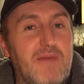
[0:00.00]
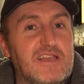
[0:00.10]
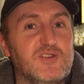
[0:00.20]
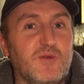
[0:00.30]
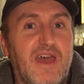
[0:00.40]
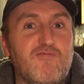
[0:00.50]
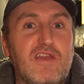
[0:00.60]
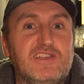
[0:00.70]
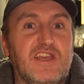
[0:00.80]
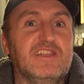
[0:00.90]
make sure that
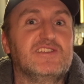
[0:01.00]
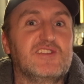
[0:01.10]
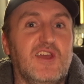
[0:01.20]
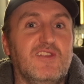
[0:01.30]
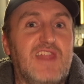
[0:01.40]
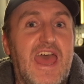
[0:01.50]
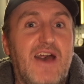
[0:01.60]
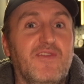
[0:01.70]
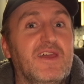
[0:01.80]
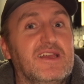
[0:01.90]
regen is turned
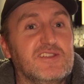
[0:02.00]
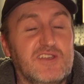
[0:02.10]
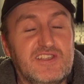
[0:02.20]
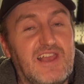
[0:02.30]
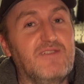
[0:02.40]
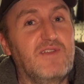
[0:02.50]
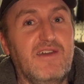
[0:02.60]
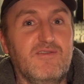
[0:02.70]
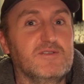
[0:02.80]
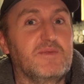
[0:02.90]
down to safe levels,